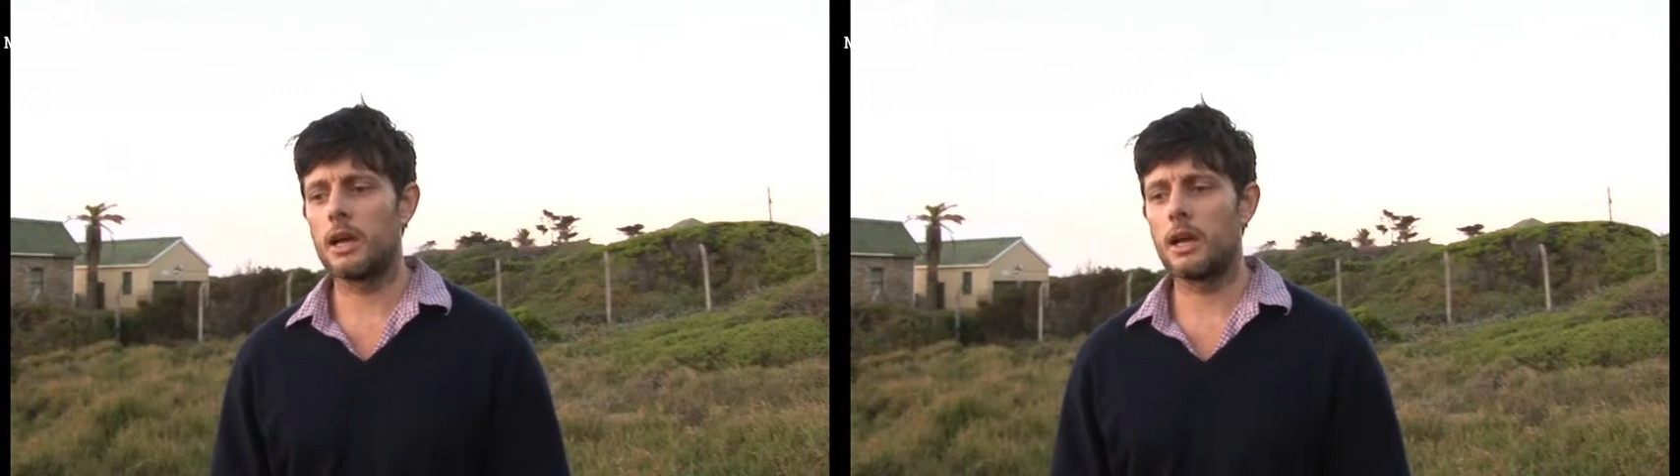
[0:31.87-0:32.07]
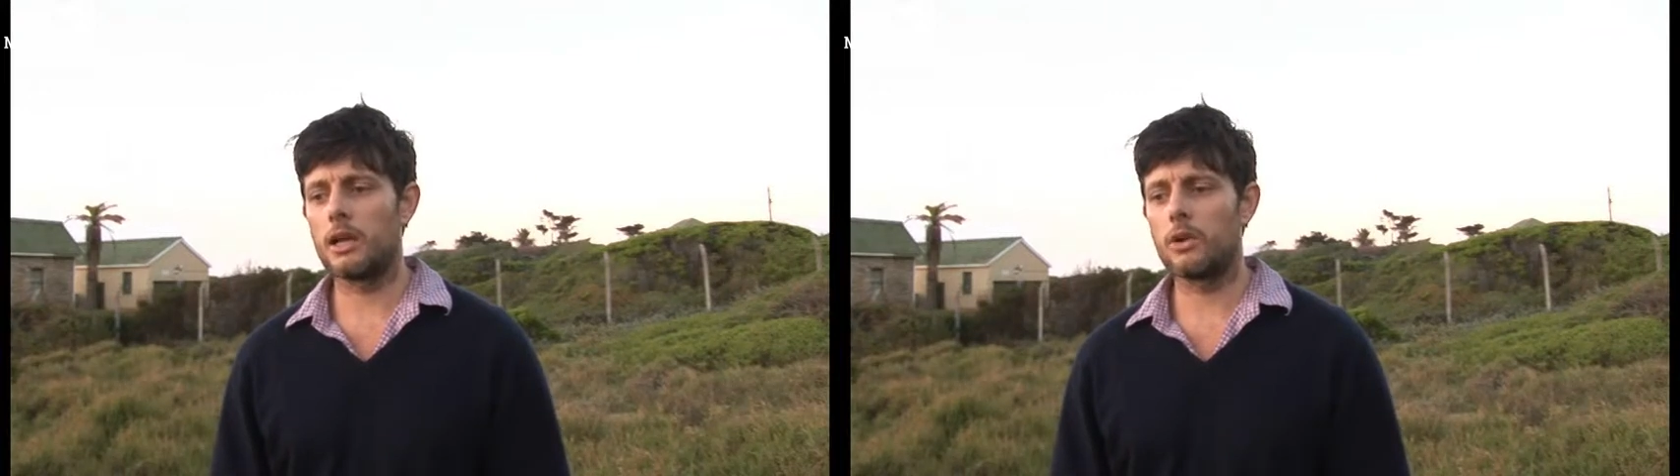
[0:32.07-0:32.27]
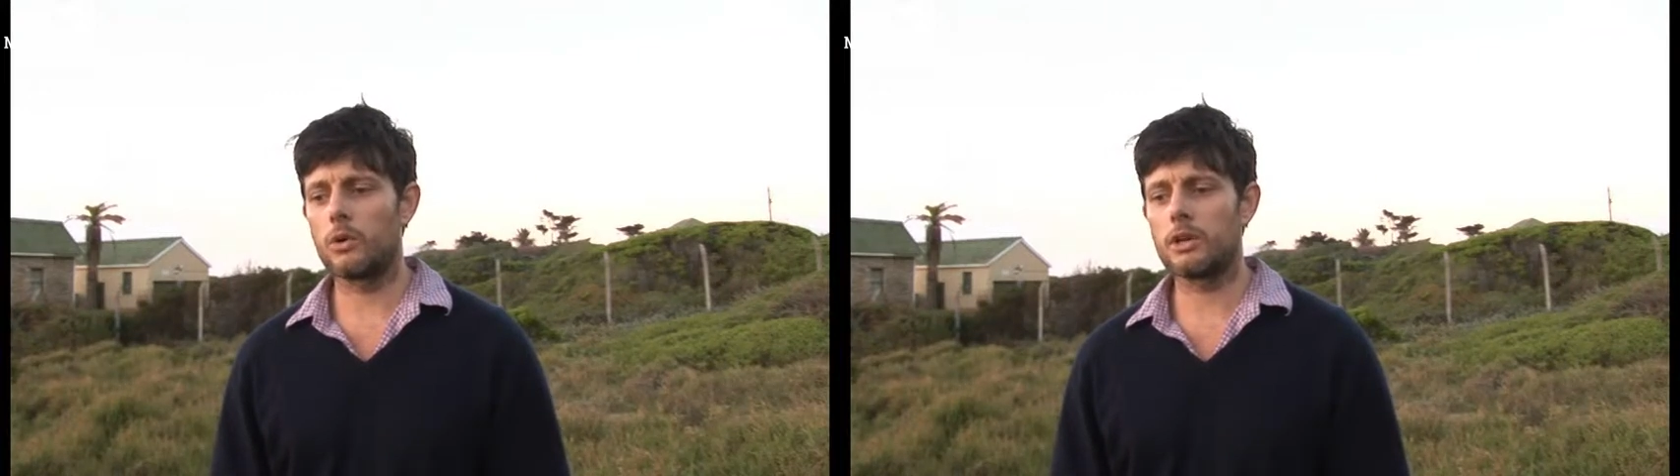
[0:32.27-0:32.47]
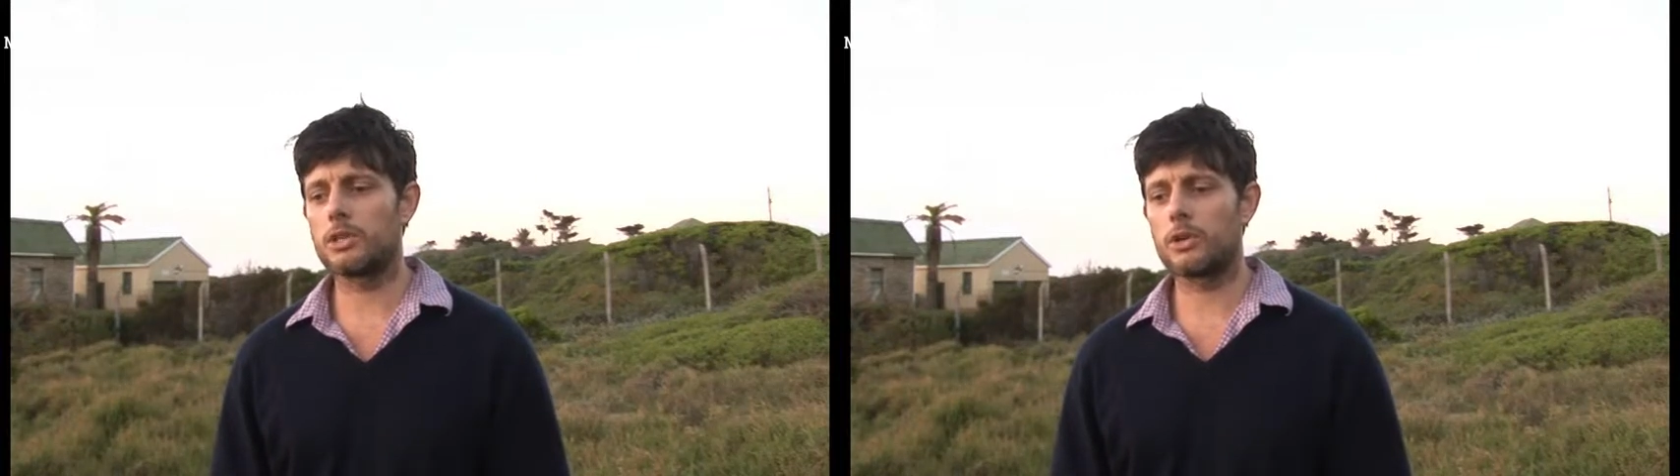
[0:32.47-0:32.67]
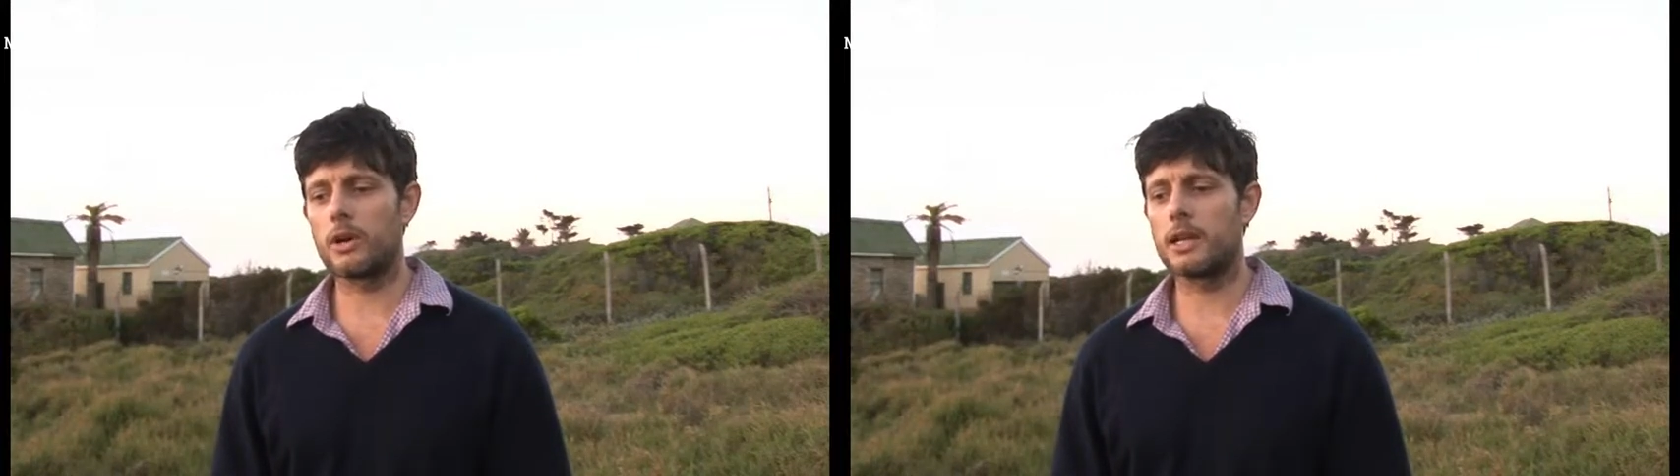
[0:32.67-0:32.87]
in order
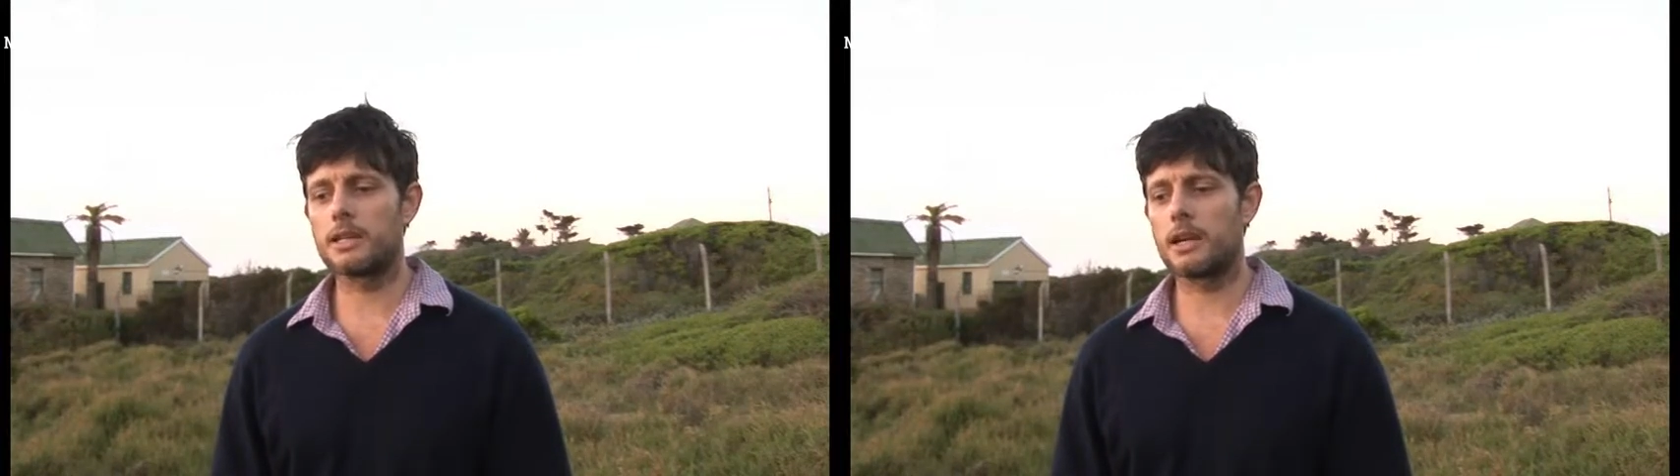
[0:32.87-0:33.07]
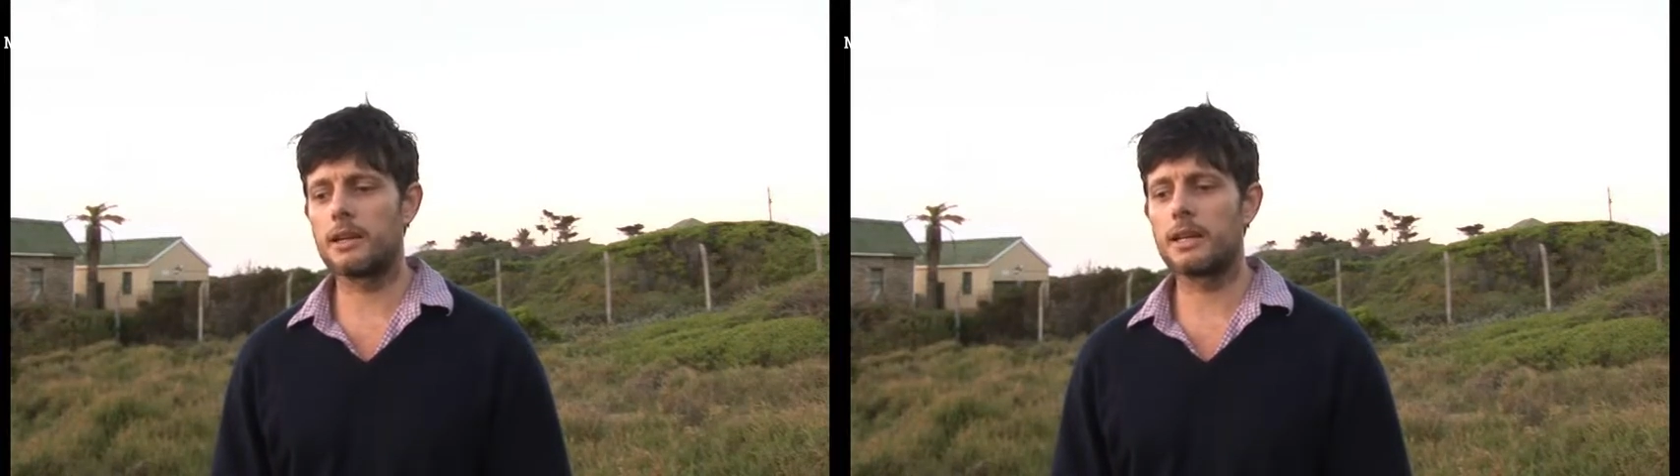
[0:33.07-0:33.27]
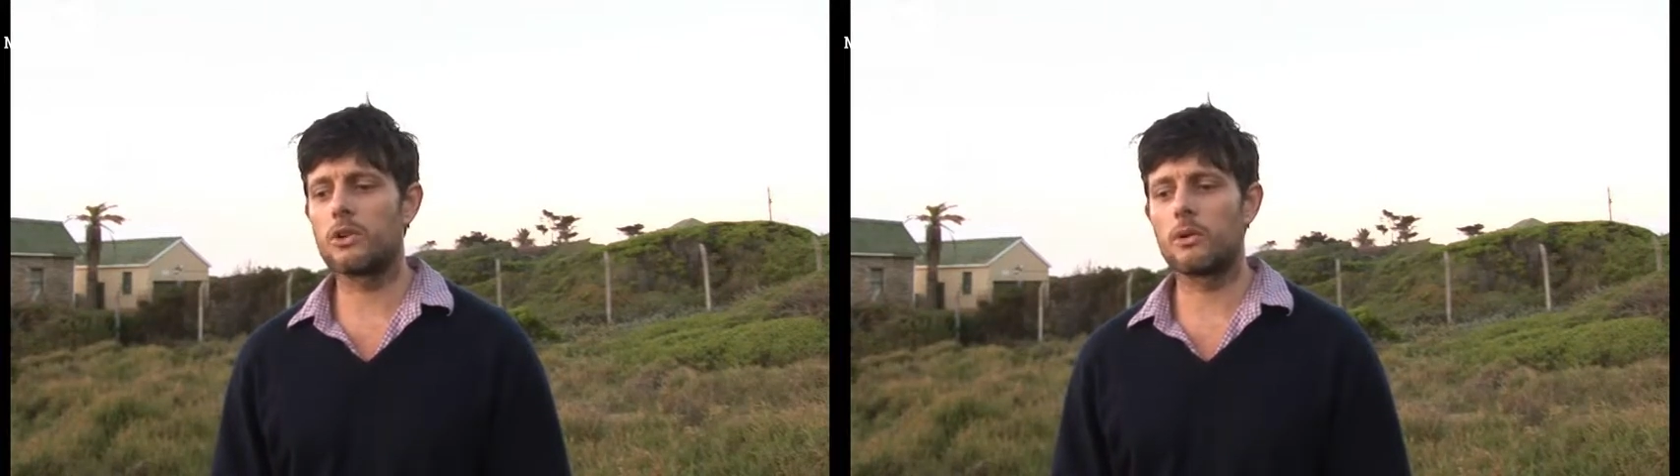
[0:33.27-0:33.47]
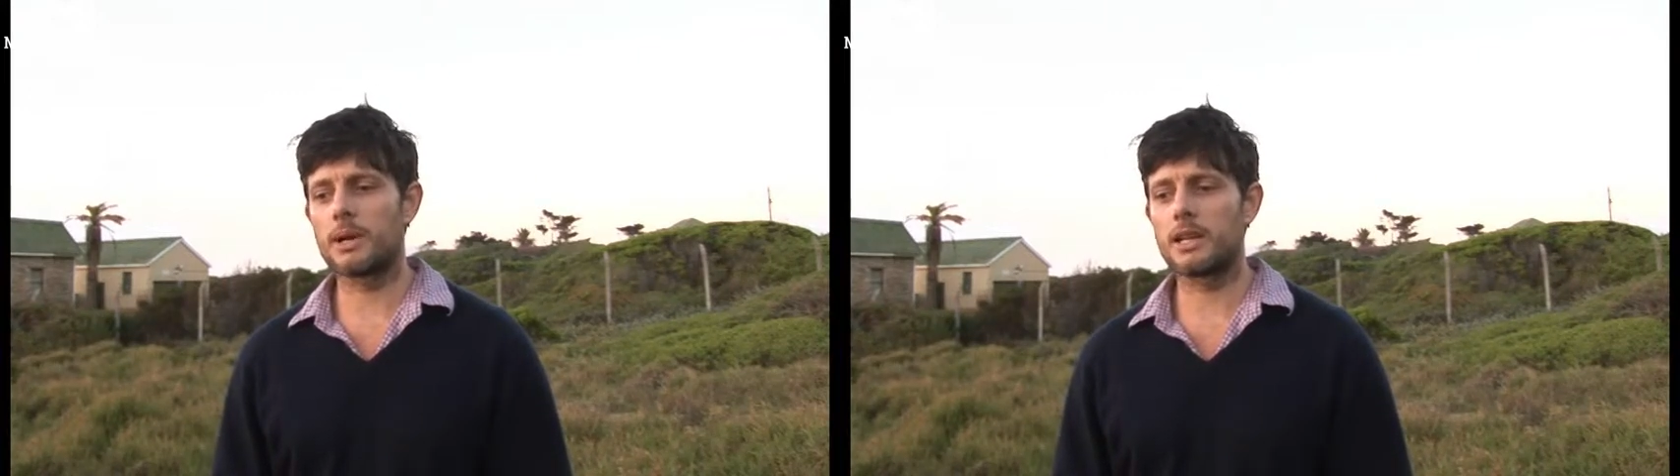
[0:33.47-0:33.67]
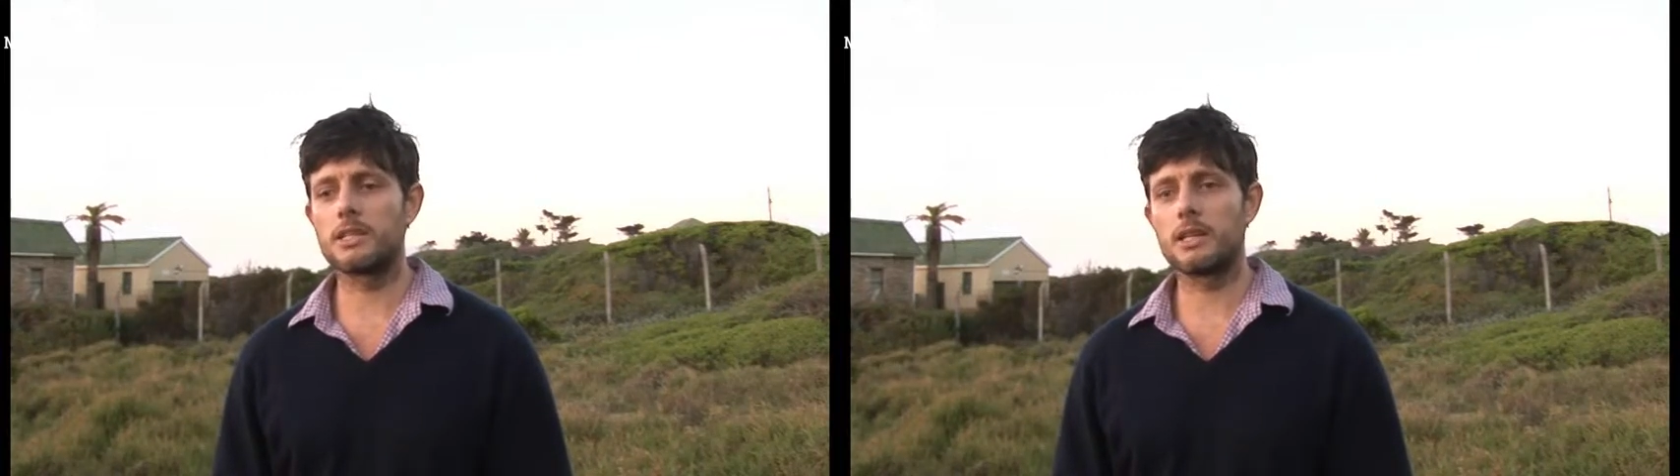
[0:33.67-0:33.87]
to create an
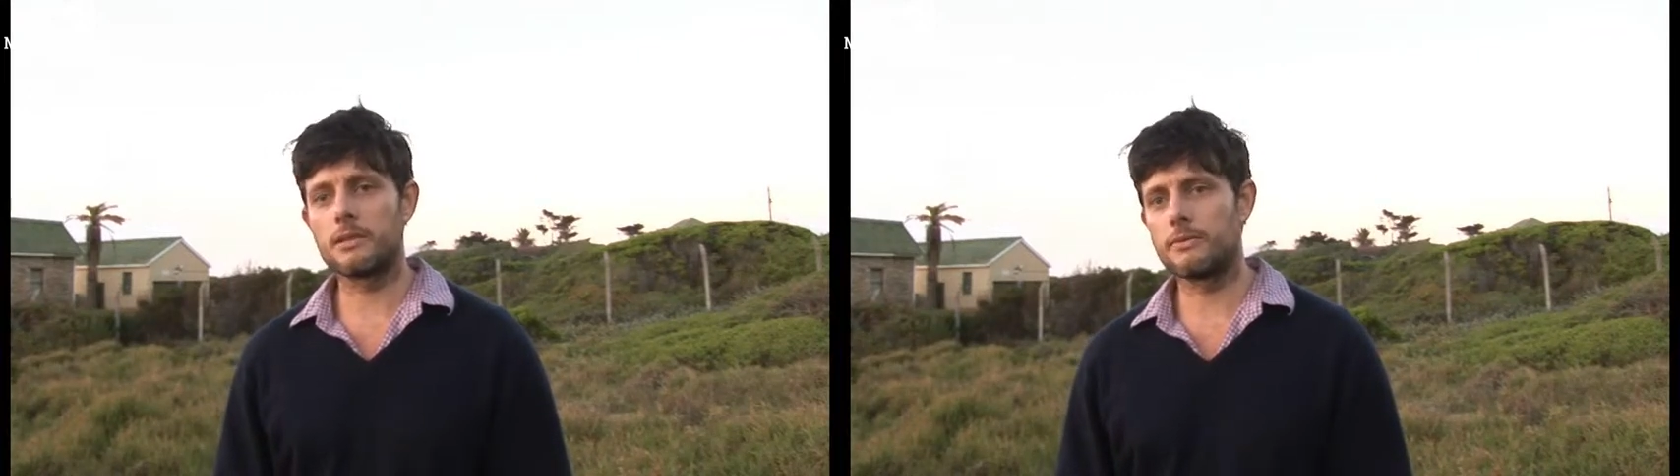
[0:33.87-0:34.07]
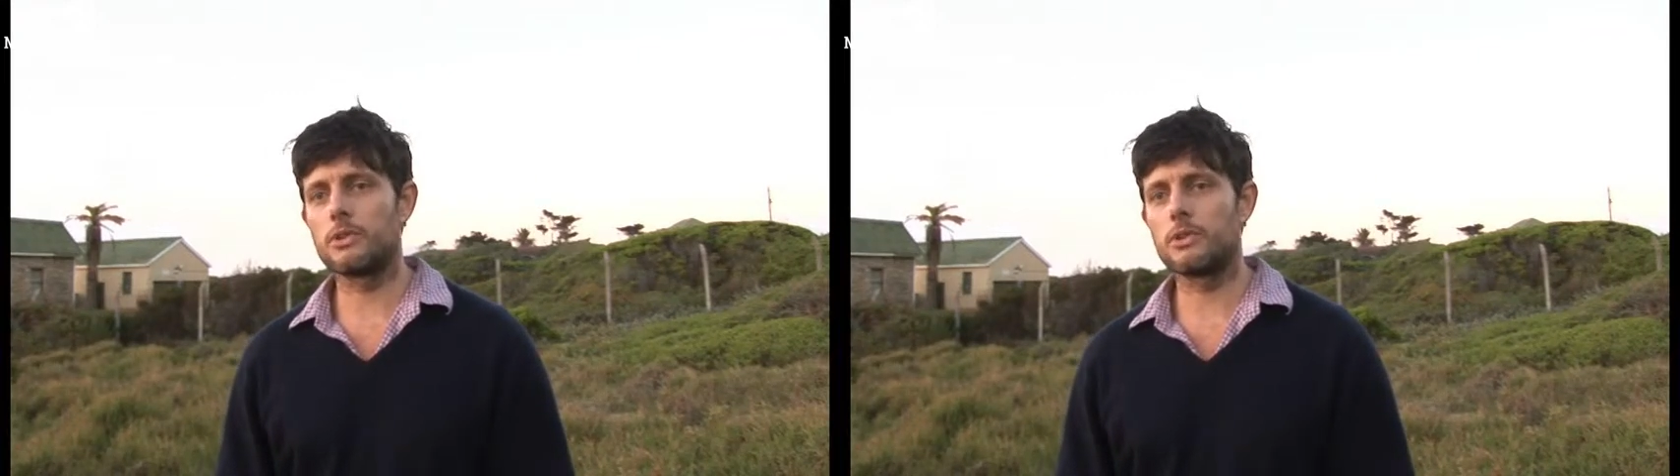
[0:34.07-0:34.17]
economic incentive